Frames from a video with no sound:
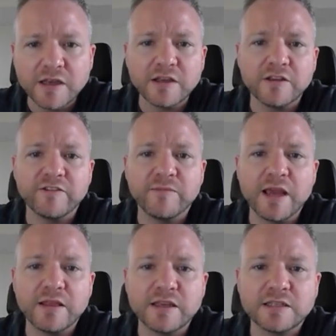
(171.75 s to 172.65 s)
You've
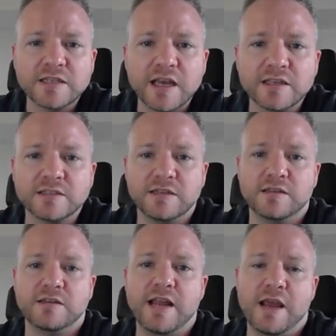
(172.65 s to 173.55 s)
made this test to the
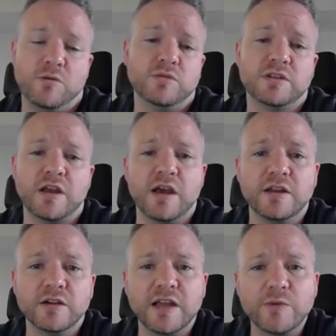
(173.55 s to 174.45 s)
downside.
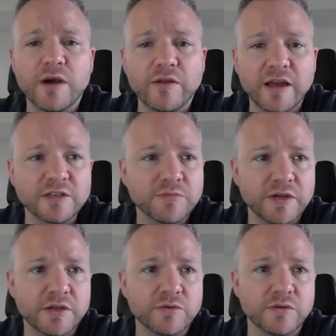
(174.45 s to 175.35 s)
You're like, wow, that's pretty
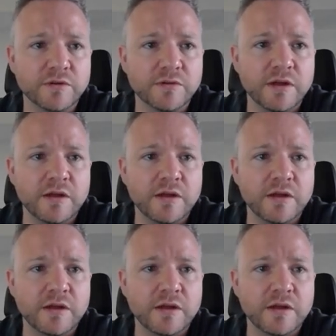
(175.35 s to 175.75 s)
cool.